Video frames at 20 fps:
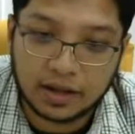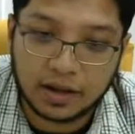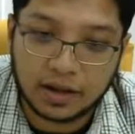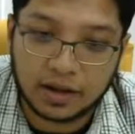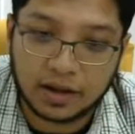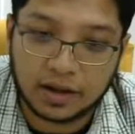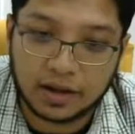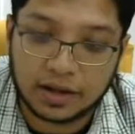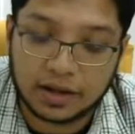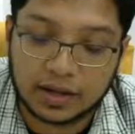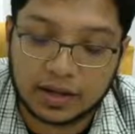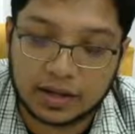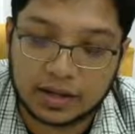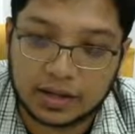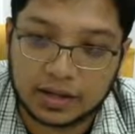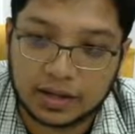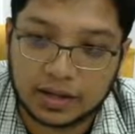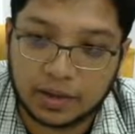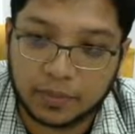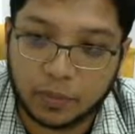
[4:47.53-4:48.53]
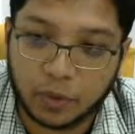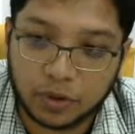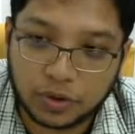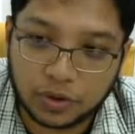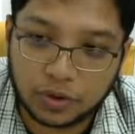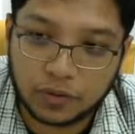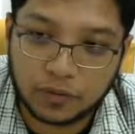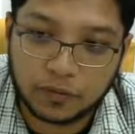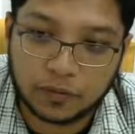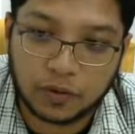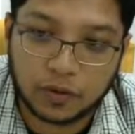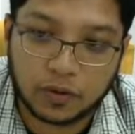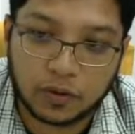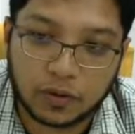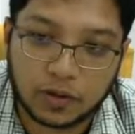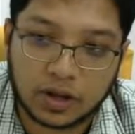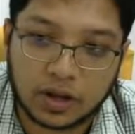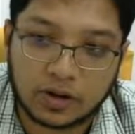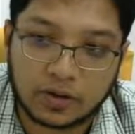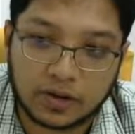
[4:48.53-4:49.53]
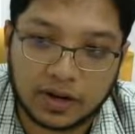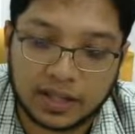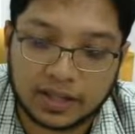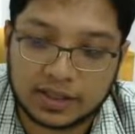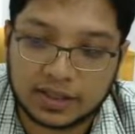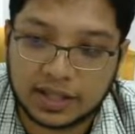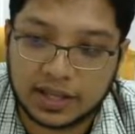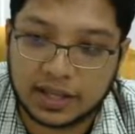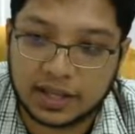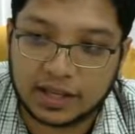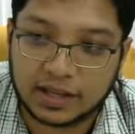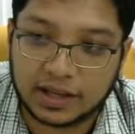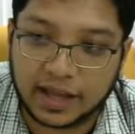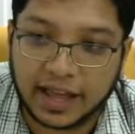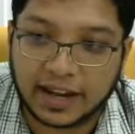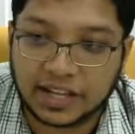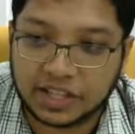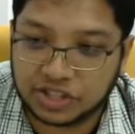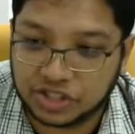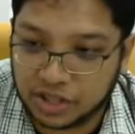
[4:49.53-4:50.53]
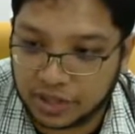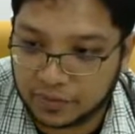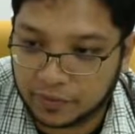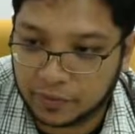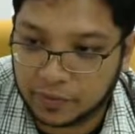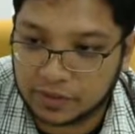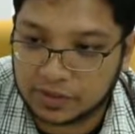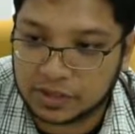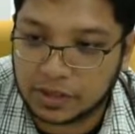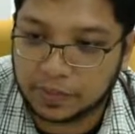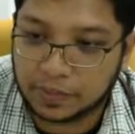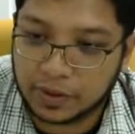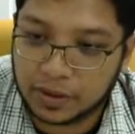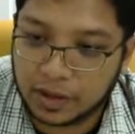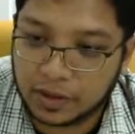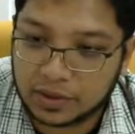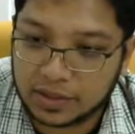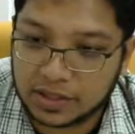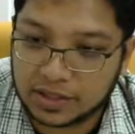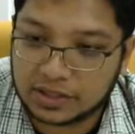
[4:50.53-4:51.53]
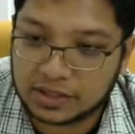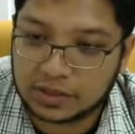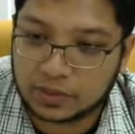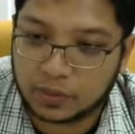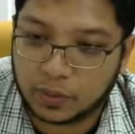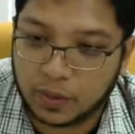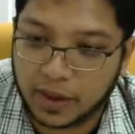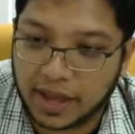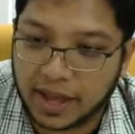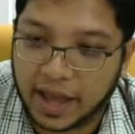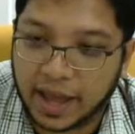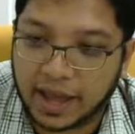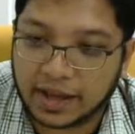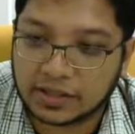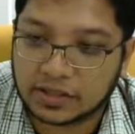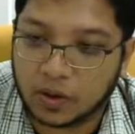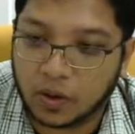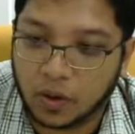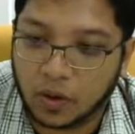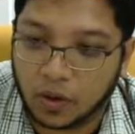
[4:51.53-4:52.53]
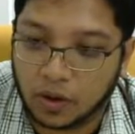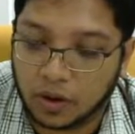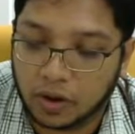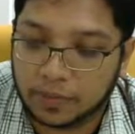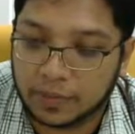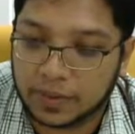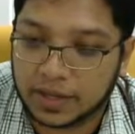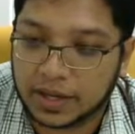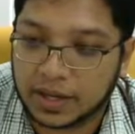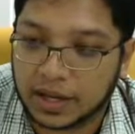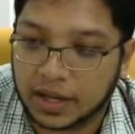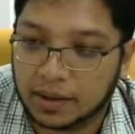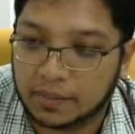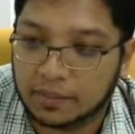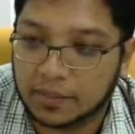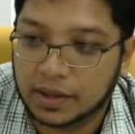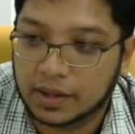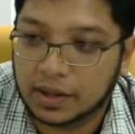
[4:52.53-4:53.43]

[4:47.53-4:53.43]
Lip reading: a module for calculating addition, for example, this is where XOR become